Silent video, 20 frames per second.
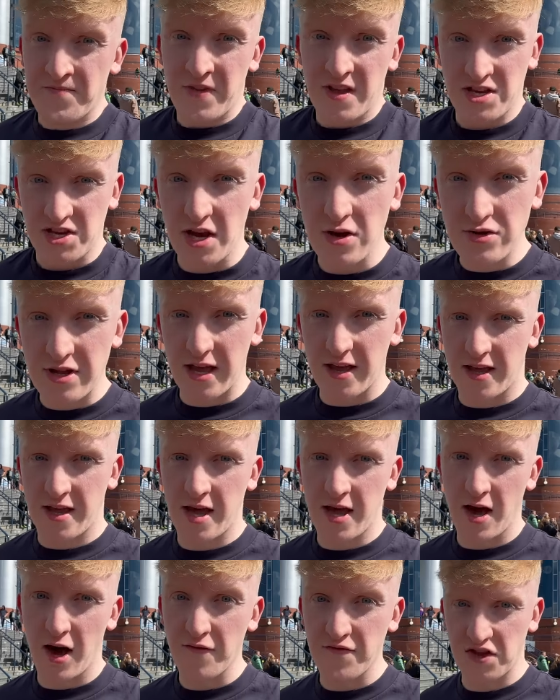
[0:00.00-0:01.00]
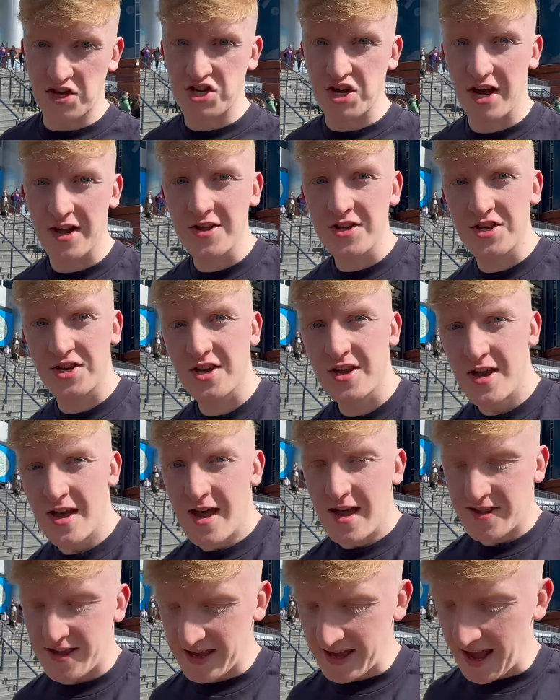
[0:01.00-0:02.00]
Celtic have the chance
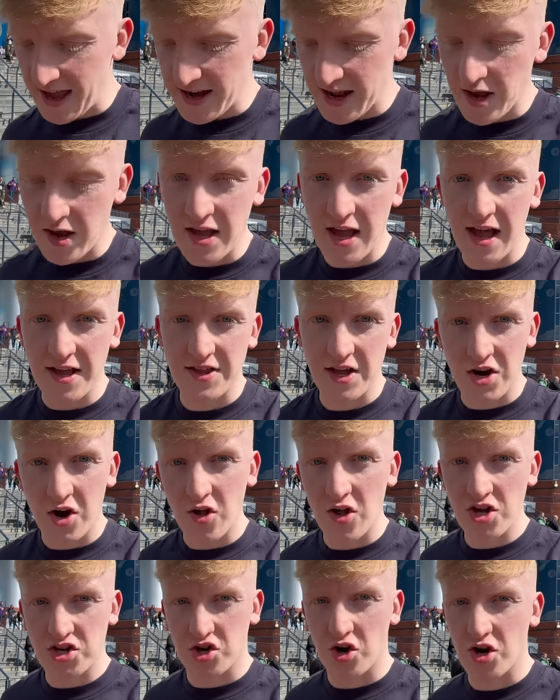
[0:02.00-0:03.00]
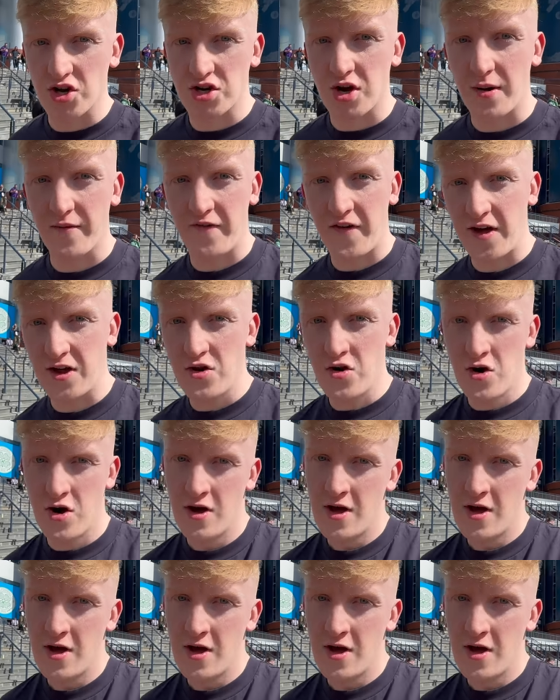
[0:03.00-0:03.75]
to get into yet another Scottish Cup final.